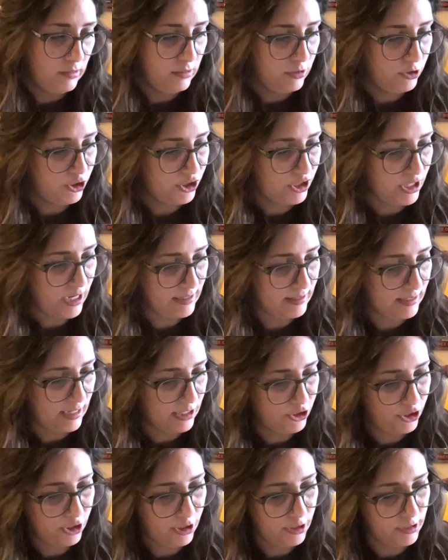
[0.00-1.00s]
Shit, I
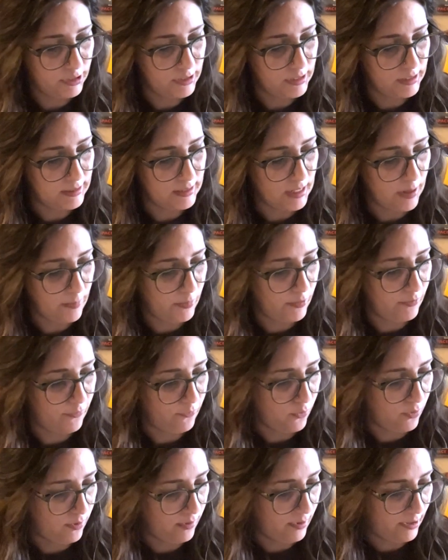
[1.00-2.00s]
should have looked this up
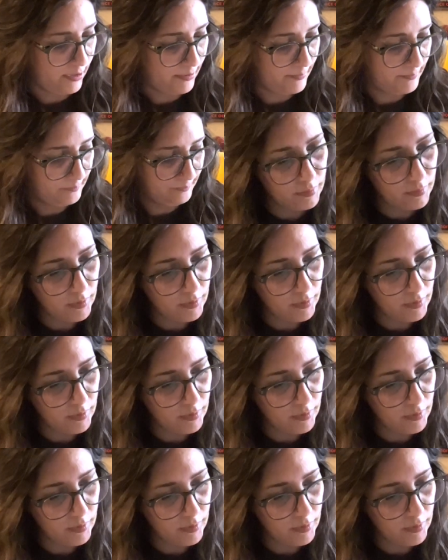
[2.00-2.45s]
before.